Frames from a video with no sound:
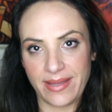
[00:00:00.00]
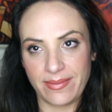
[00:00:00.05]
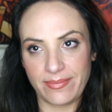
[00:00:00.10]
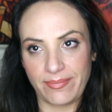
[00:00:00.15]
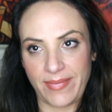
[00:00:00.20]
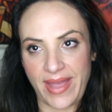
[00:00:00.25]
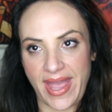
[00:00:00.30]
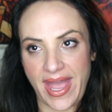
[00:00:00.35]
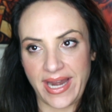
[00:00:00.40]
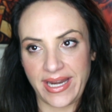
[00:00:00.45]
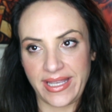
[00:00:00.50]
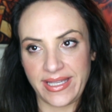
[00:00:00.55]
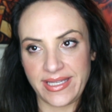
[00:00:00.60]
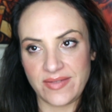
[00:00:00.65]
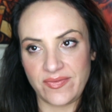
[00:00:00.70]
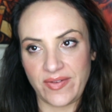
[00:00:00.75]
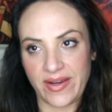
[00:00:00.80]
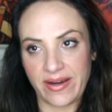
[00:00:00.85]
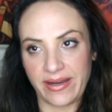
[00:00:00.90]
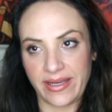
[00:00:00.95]
Matt
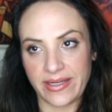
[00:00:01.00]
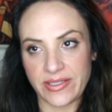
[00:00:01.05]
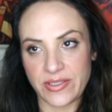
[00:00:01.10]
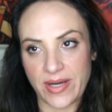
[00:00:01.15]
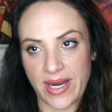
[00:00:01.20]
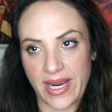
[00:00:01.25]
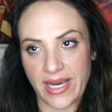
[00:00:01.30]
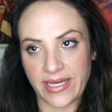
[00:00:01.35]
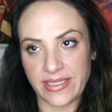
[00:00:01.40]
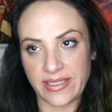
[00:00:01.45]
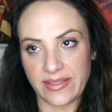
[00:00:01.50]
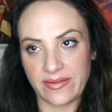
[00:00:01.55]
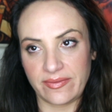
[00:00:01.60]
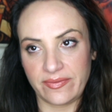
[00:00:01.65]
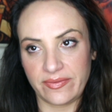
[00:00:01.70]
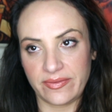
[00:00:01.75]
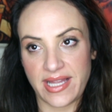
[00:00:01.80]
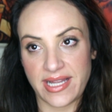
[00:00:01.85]
is very attractive.